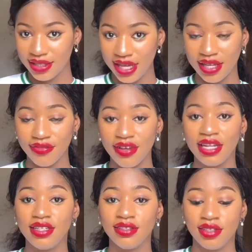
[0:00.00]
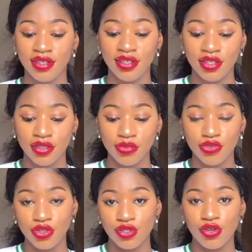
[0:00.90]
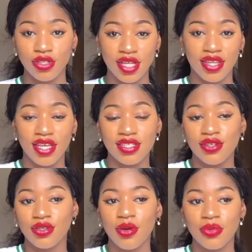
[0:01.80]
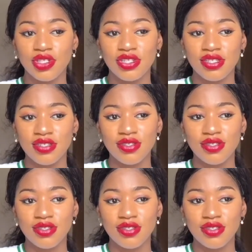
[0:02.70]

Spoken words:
I can finally move on to other things and other opportunities.